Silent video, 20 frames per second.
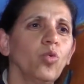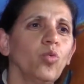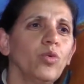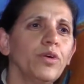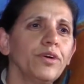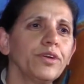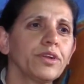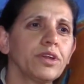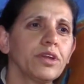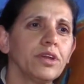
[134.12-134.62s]

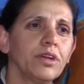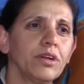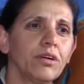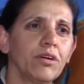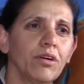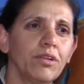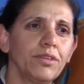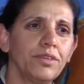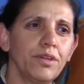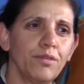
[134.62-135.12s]
working
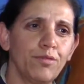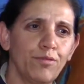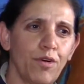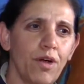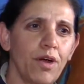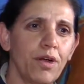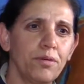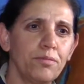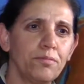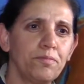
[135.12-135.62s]
on the
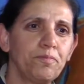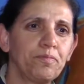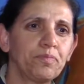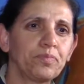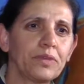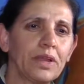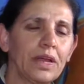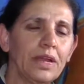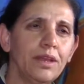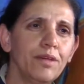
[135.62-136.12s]
farm,
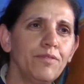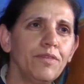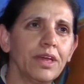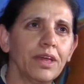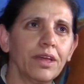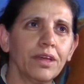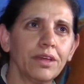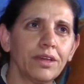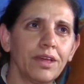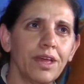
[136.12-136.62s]
living
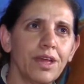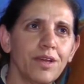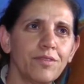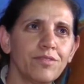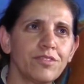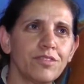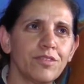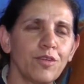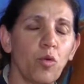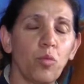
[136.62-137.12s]
in
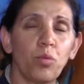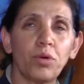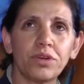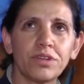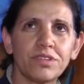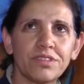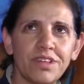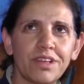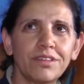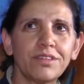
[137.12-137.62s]
caves. They were
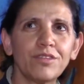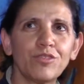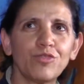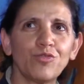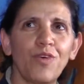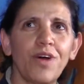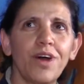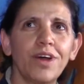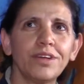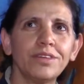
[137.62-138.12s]

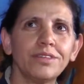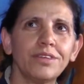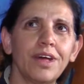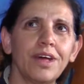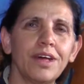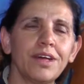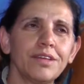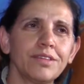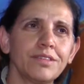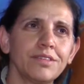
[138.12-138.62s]
satisfied
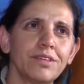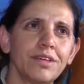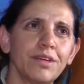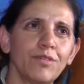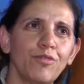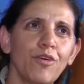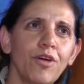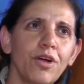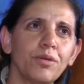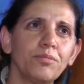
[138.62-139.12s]
as
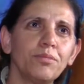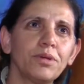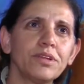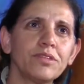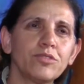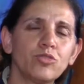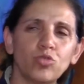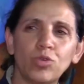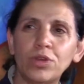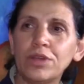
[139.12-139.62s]

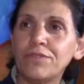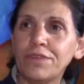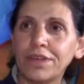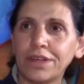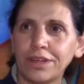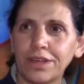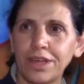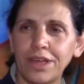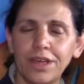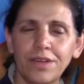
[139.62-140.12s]
farmers to live
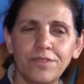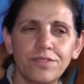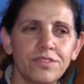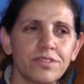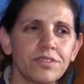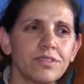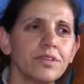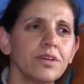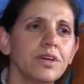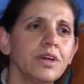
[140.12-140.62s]
in
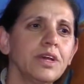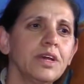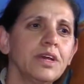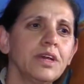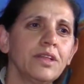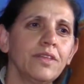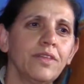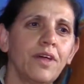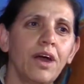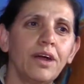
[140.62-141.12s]
caves.
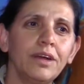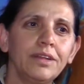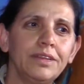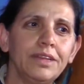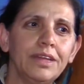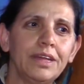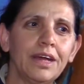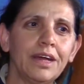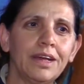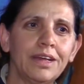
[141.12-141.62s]
The
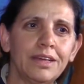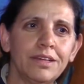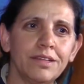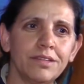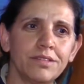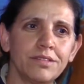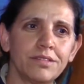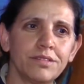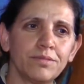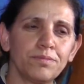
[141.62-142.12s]
idea
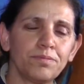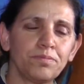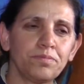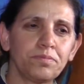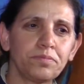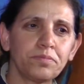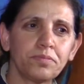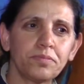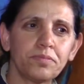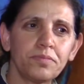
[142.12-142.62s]
is
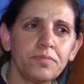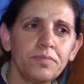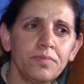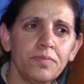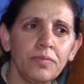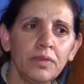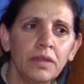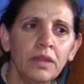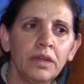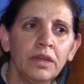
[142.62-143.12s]

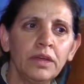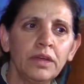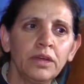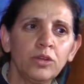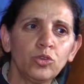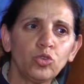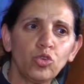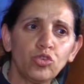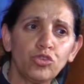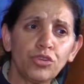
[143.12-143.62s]

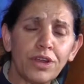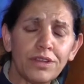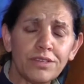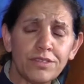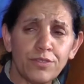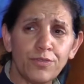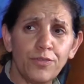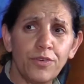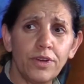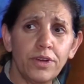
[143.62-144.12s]
to
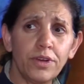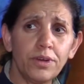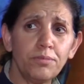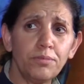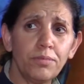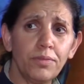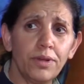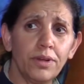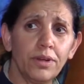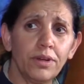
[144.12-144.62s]

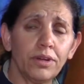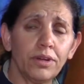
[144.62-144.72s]
transform